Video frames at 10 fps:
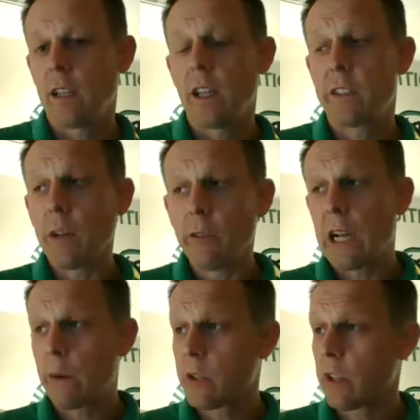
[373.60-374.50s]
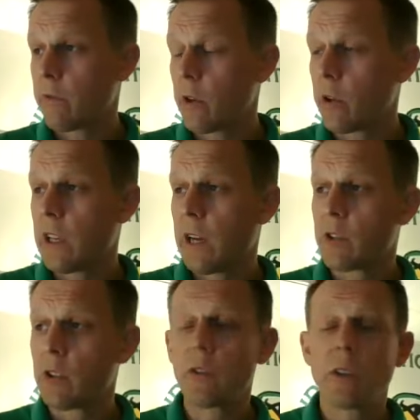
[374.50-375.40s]
several hours on the phone in the
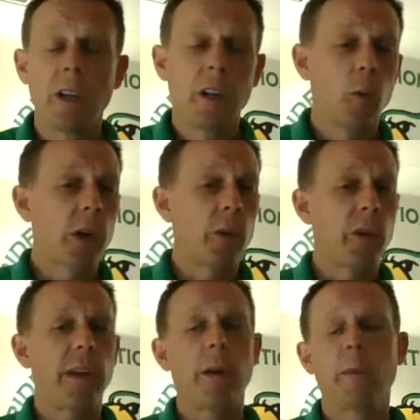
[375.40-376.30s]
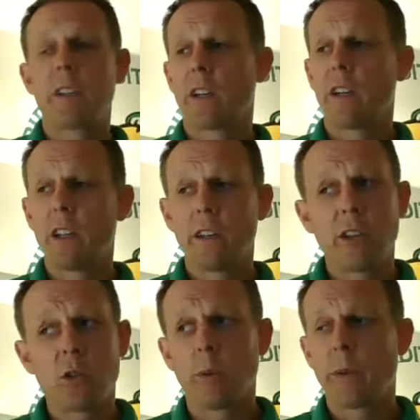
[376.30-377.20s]
afternoon working with families on an
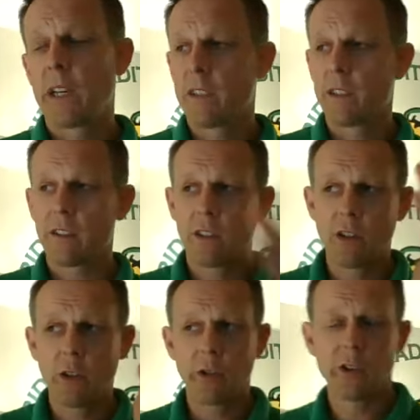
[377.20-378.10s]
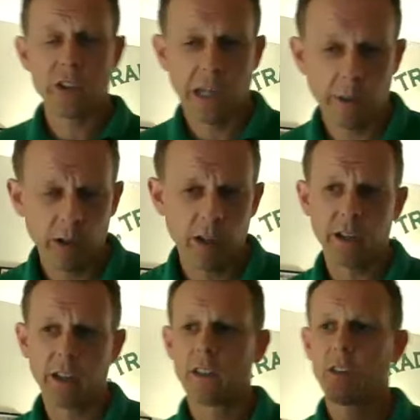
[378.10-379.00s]
individual basis. You don't know your Skyward
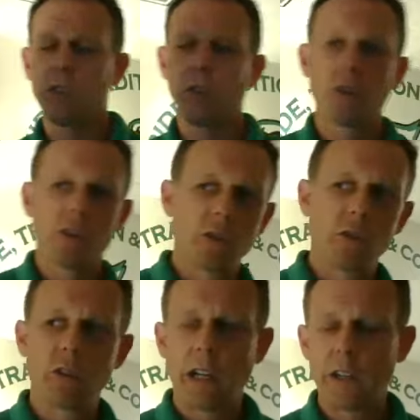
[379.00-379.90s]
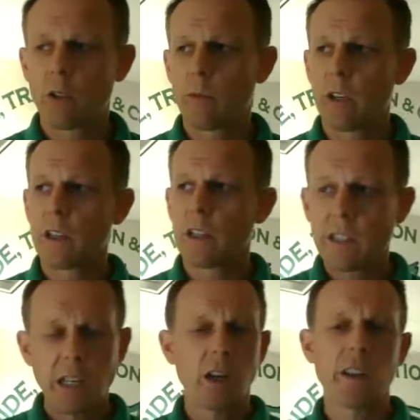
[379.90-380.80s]
login. You don't know your Google Classroom login. Let's
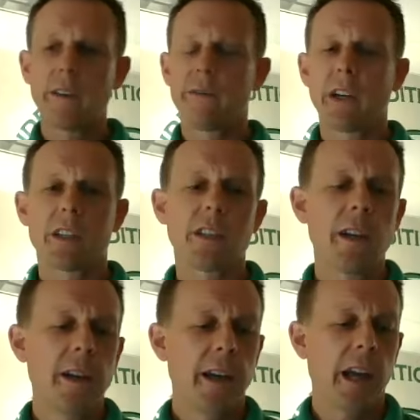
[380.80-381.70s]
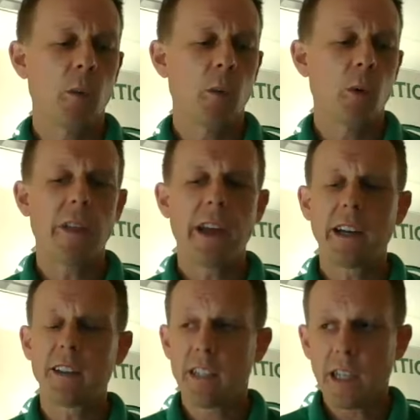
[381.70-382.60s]
get all that fixed. And while that
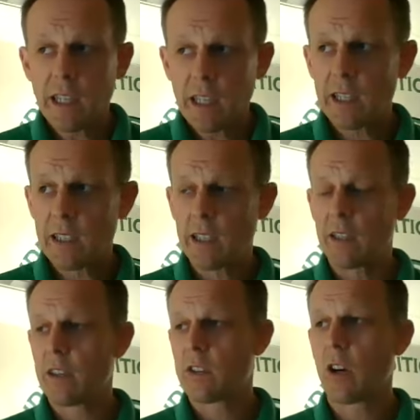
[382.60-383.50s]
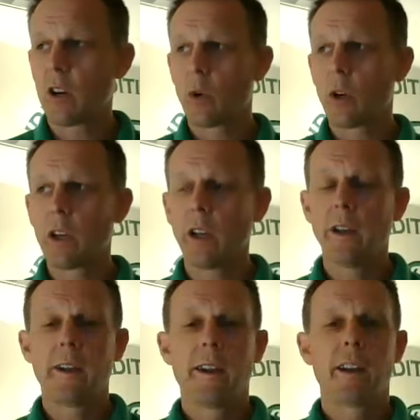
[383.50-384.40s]
is tedious and it is hard work,
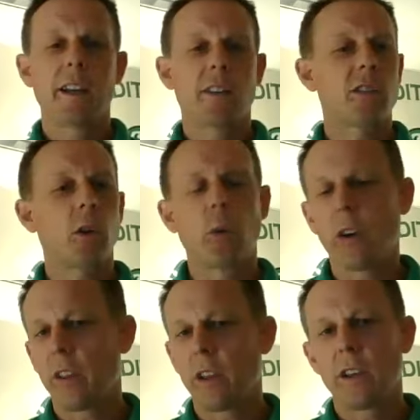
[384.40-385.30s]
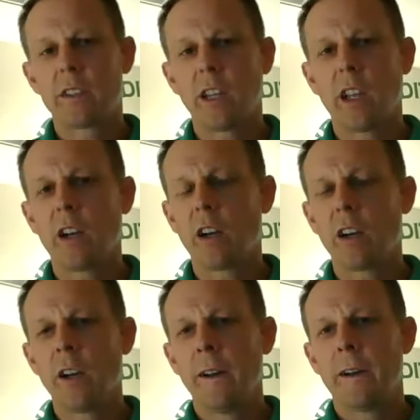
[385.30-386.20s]
it's so worth it. To
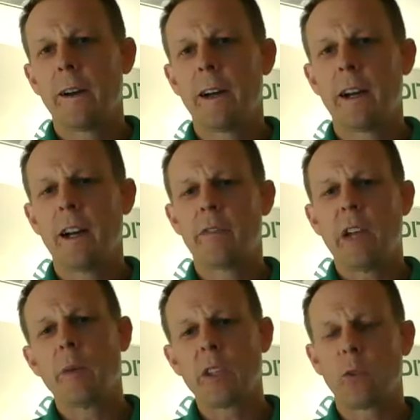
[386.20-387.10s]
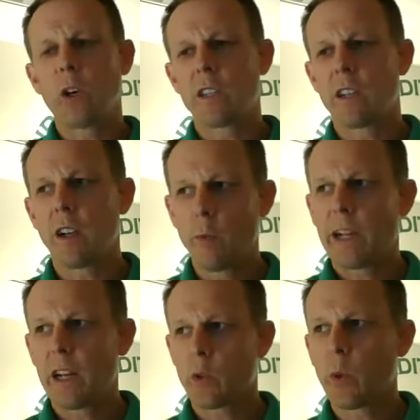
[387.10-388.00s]
hear a family's voice say, oh my
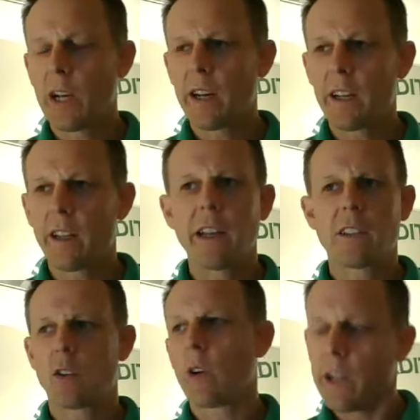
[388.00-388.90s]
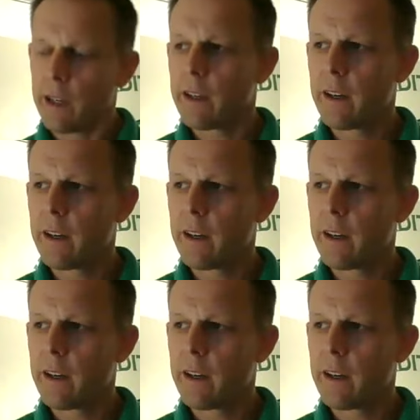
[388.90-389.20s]
gosh, we got in, that's great.